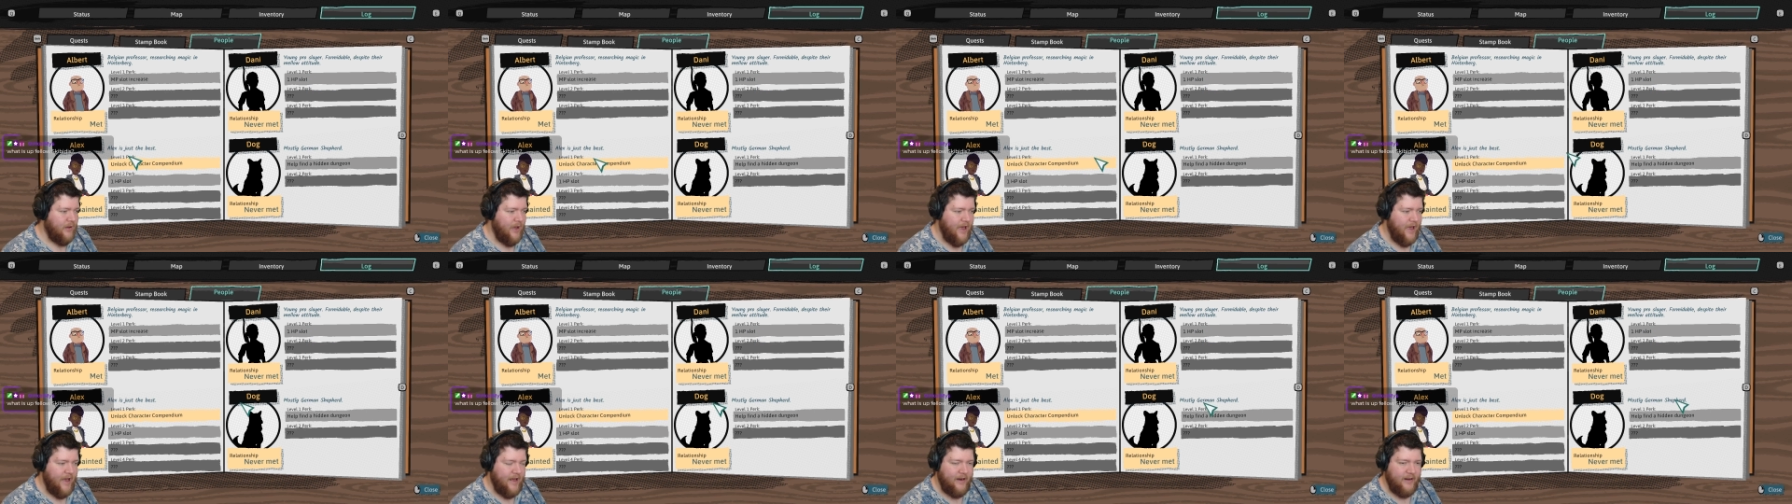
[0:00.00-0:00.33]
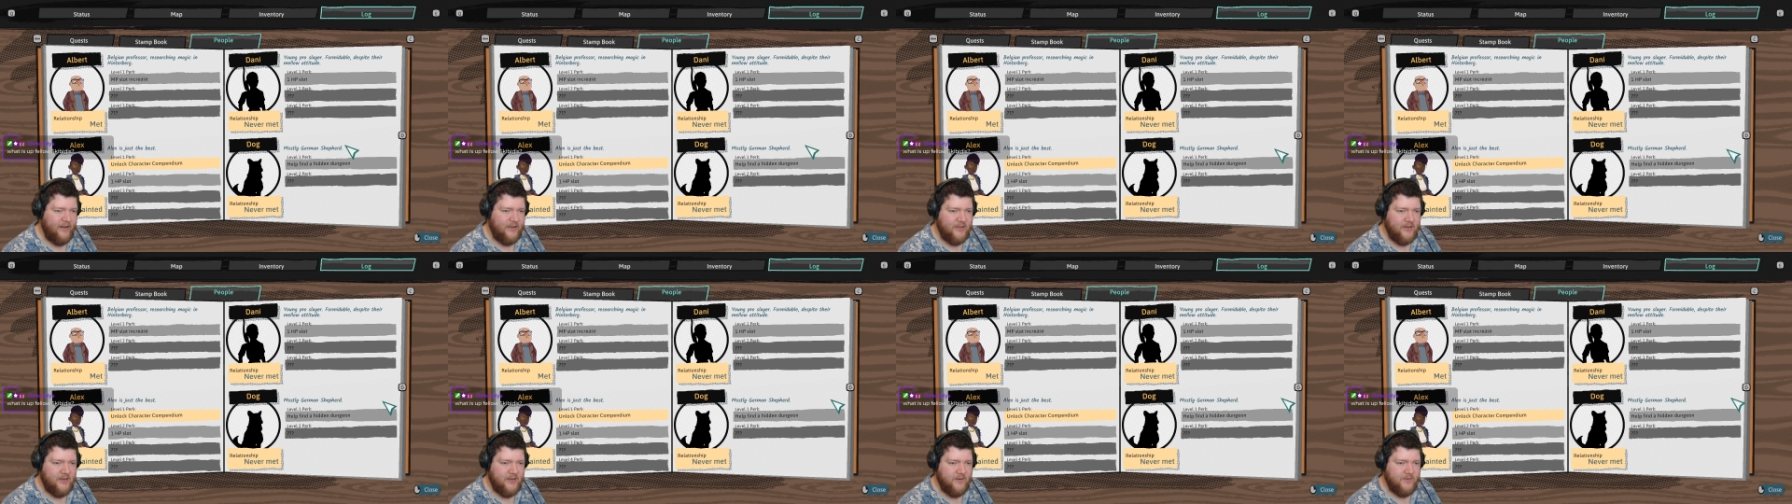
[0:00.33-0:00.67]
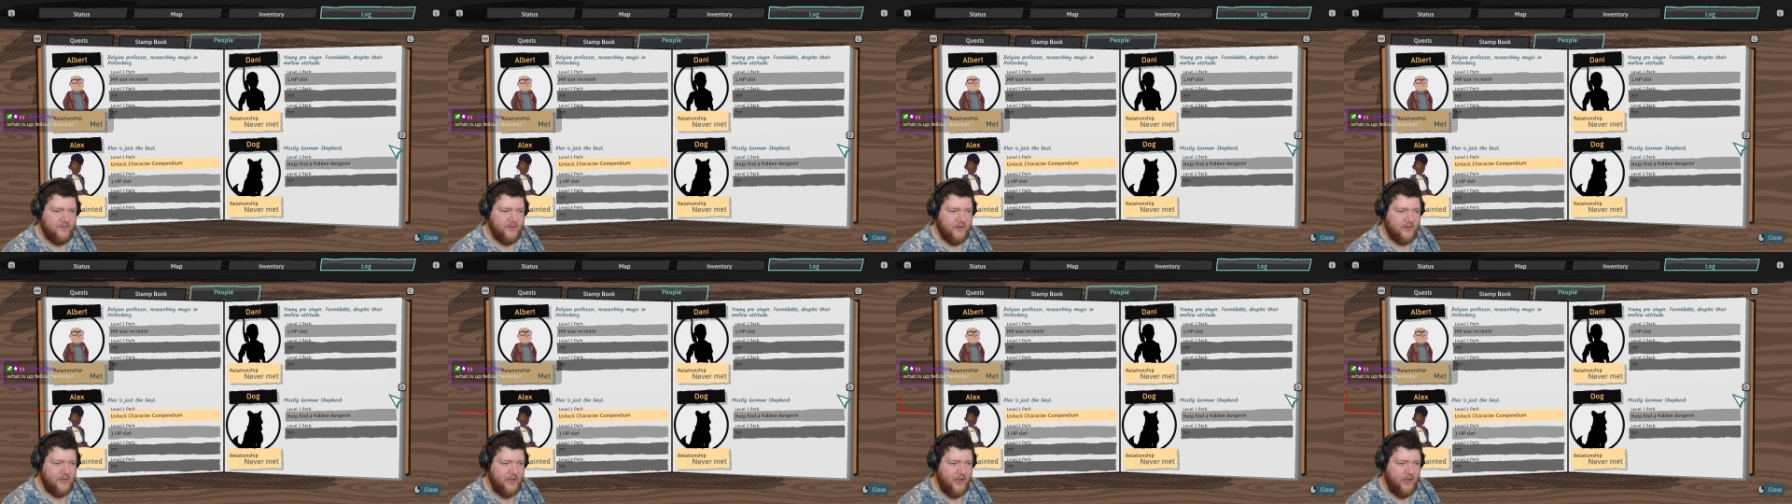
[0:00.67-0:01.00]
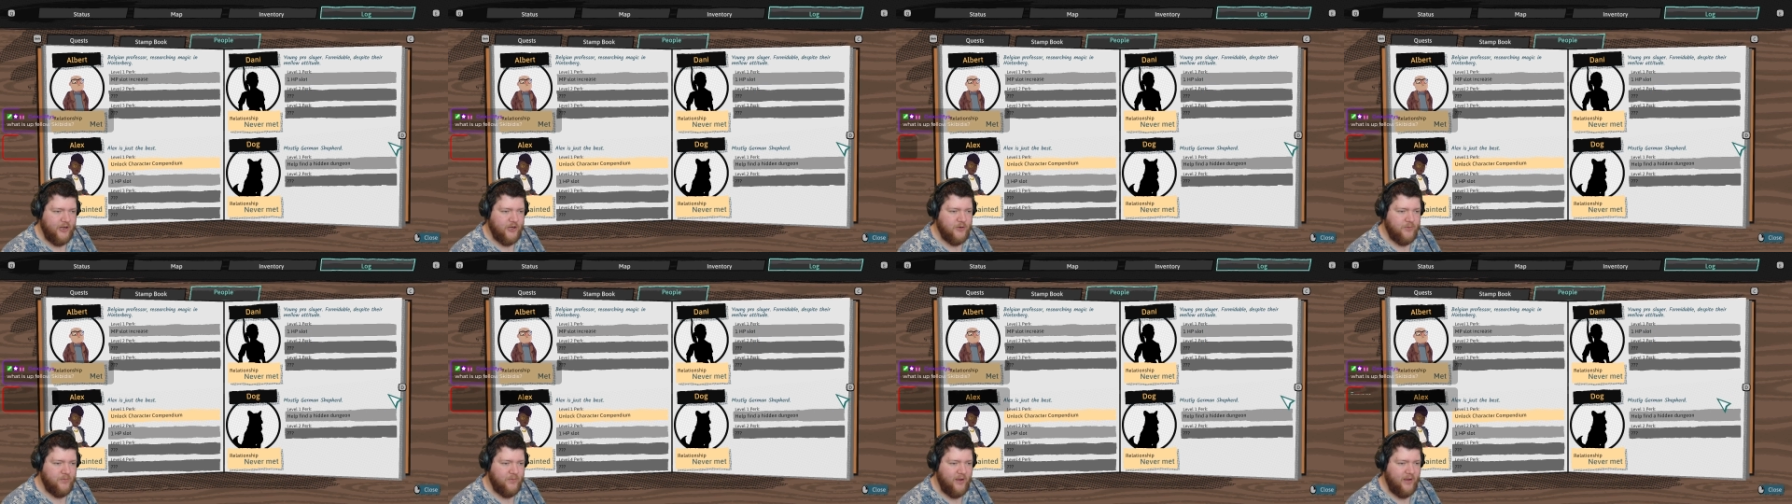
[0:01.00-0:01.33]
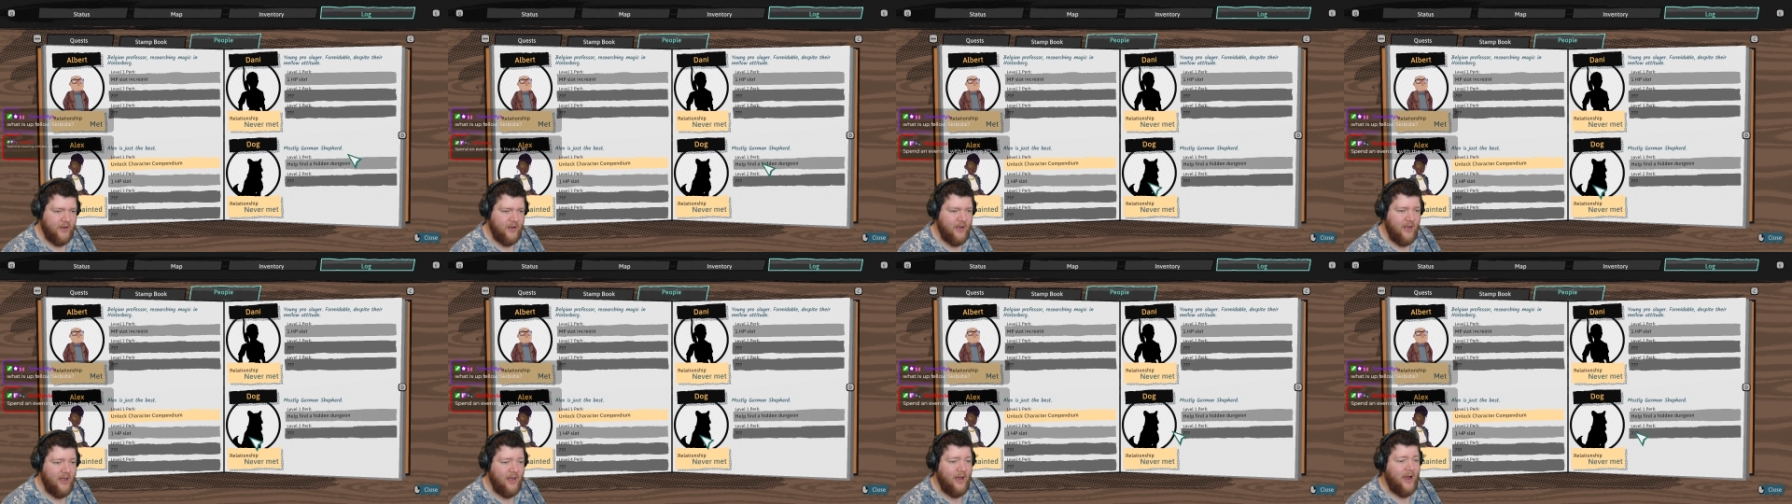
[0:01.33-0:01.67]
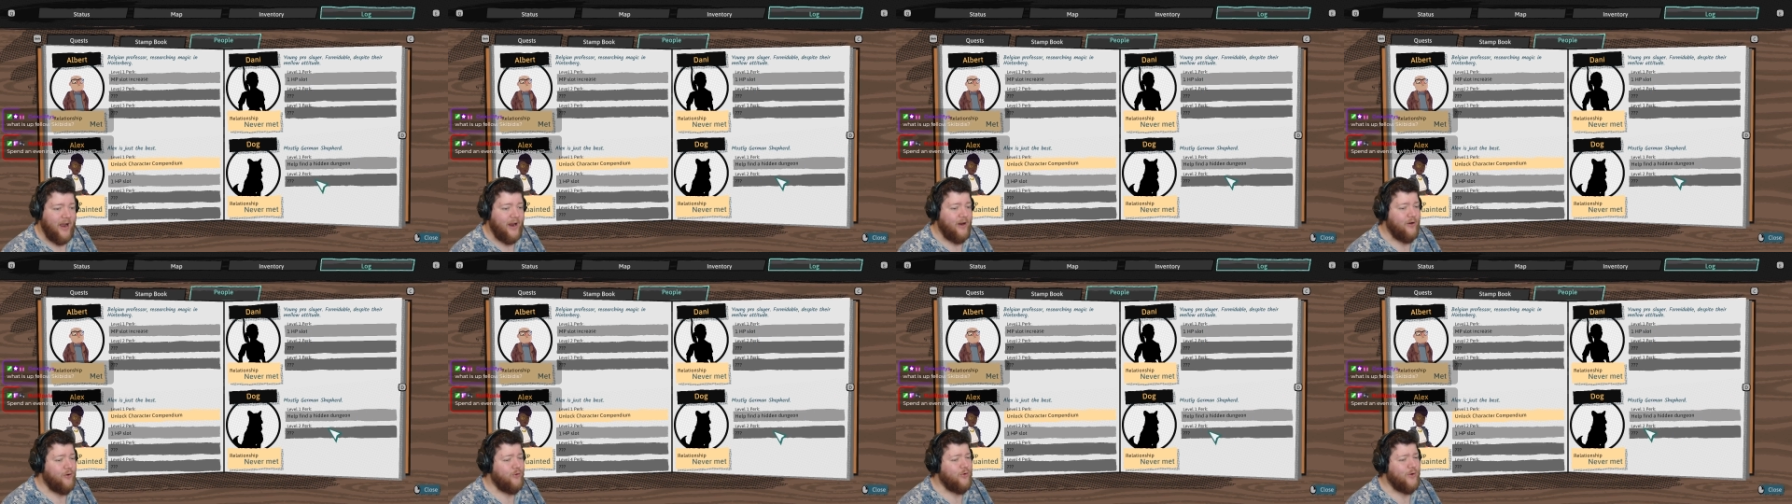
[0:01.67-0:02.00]
Alex gives us HP.
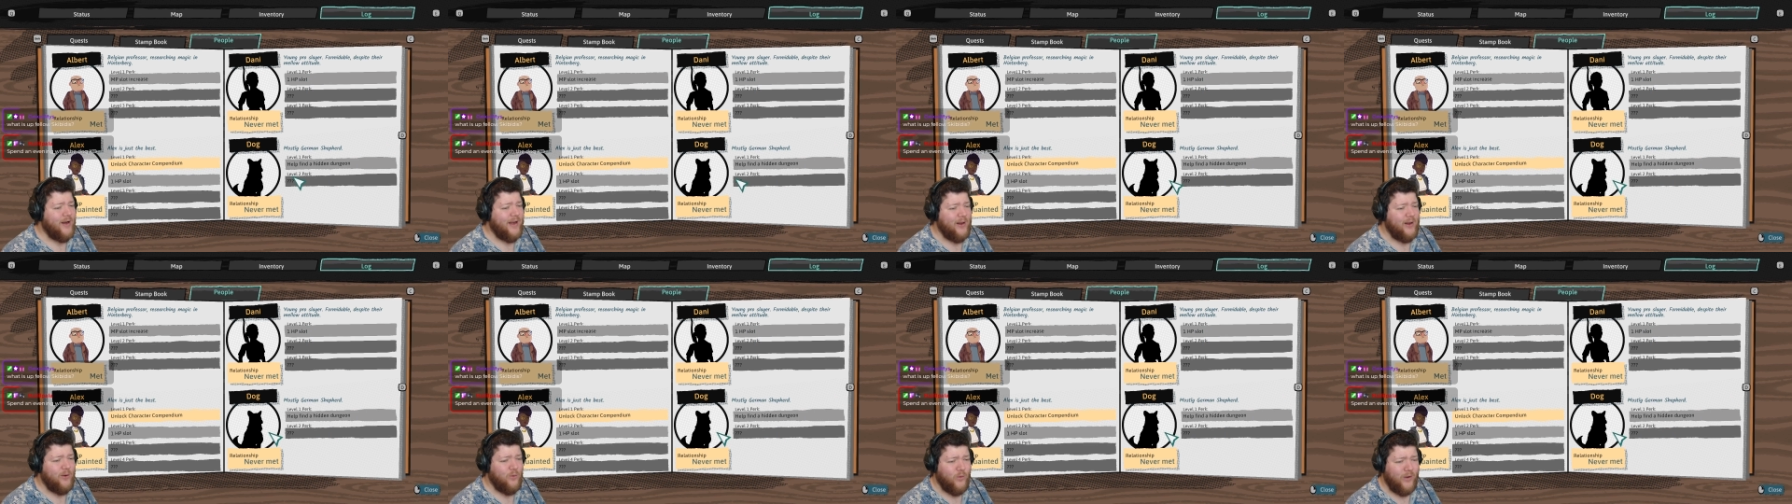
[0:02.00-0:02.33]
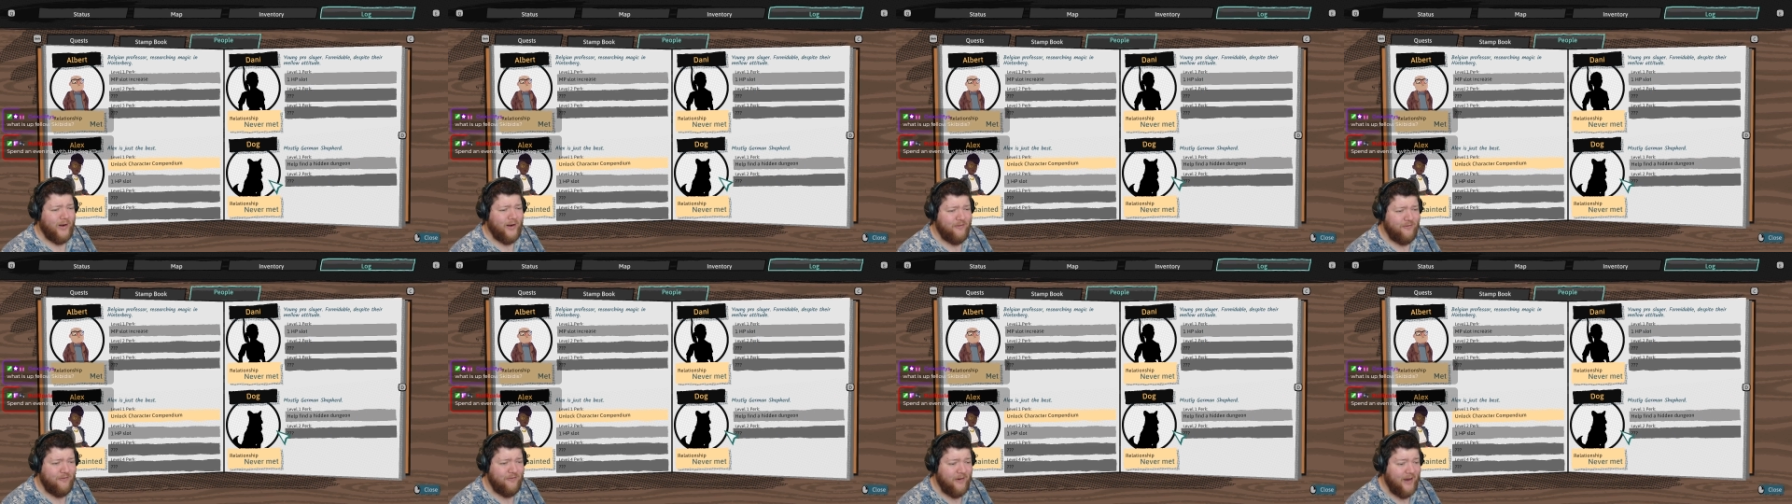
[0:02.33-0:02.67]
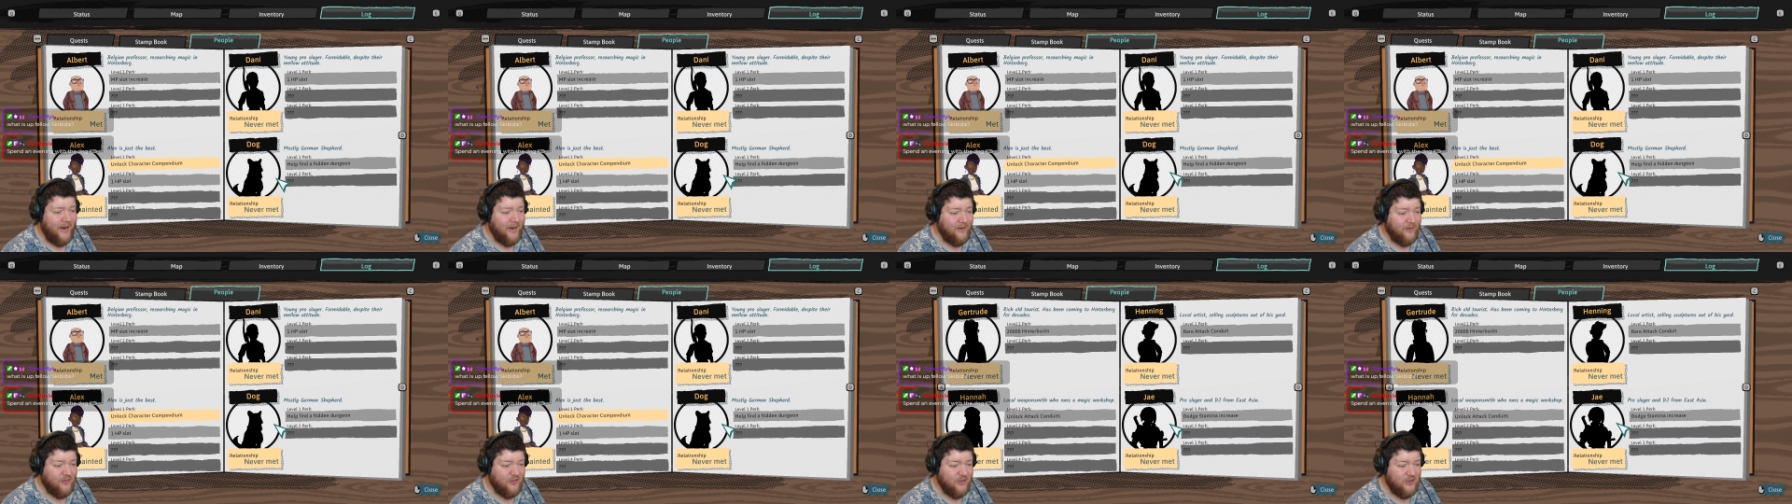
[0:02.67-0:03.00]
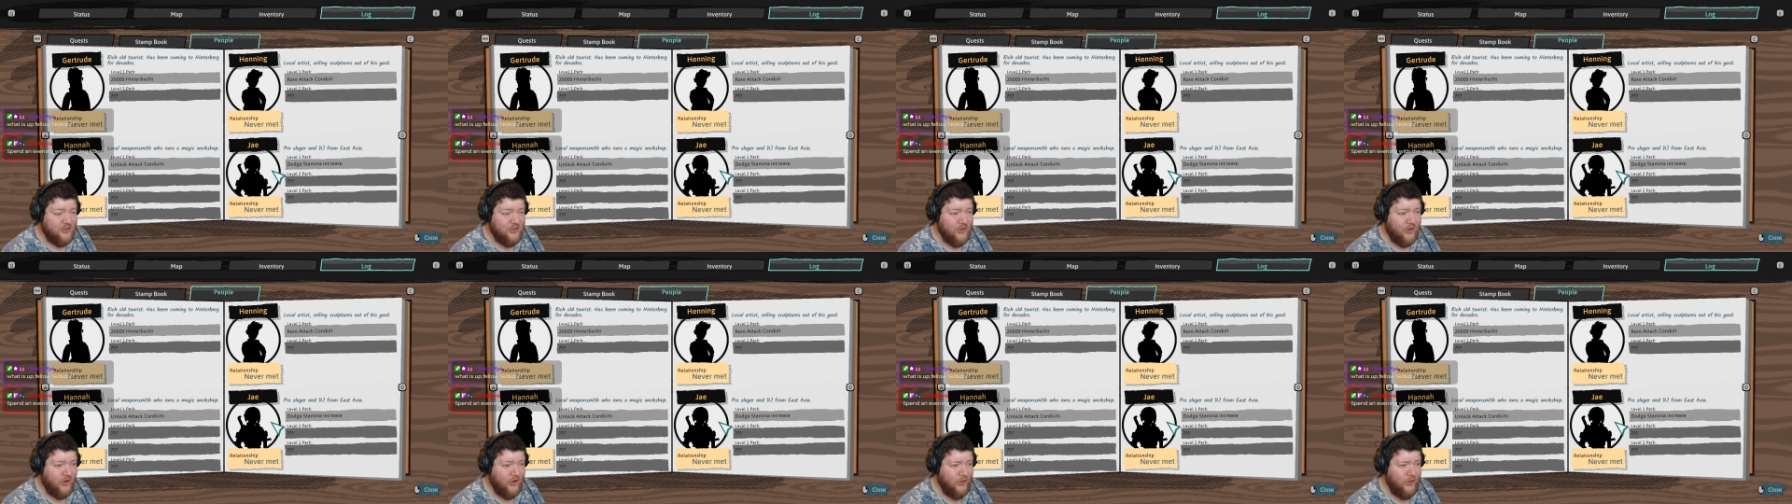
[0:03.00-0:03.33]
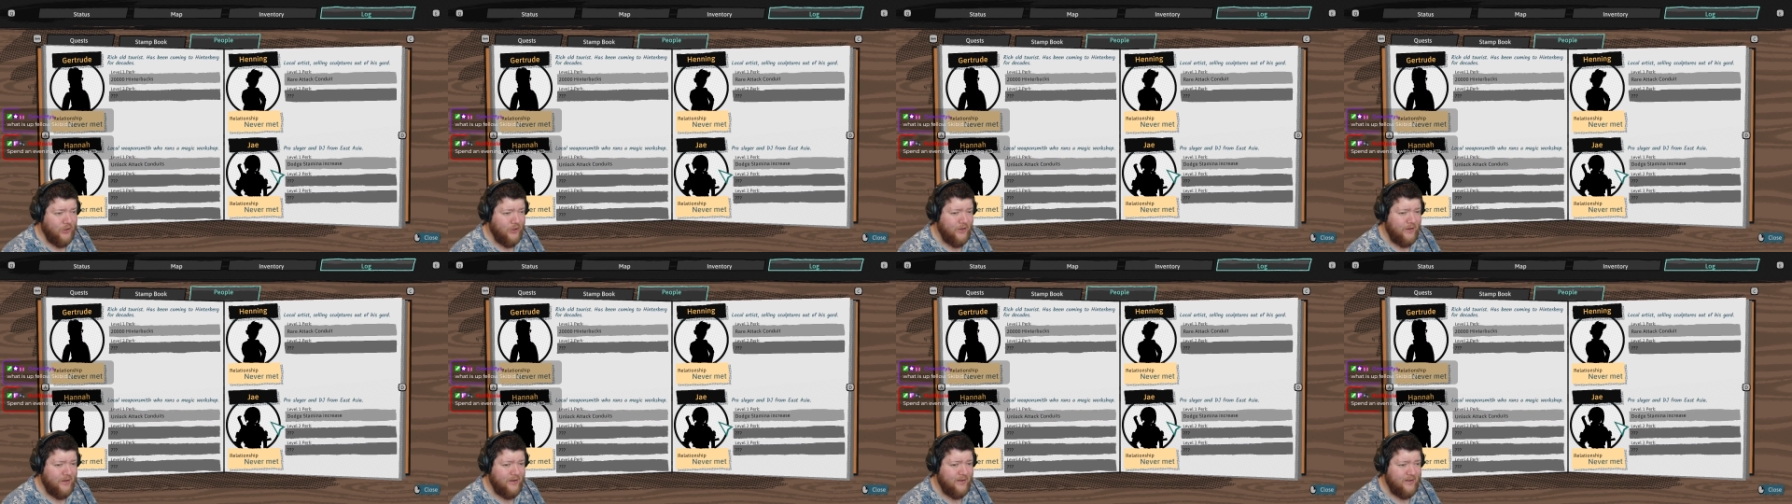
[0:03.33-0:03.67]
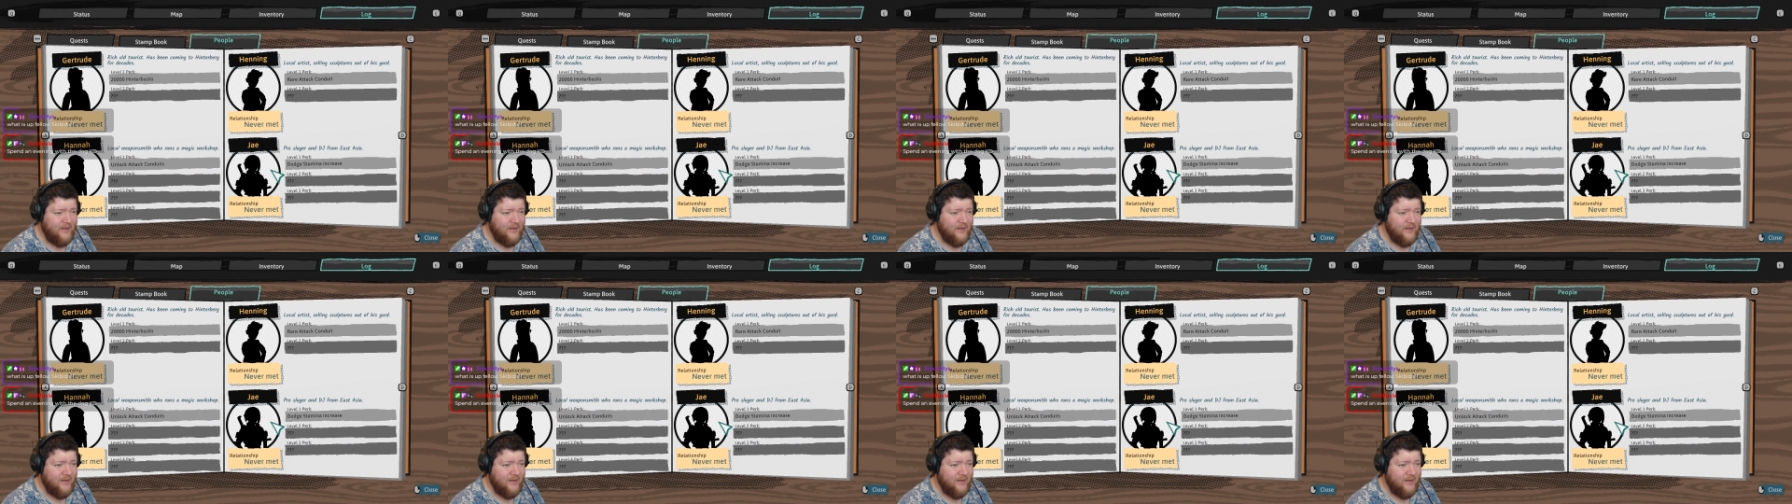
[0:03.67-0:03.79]
I really want to find the dog,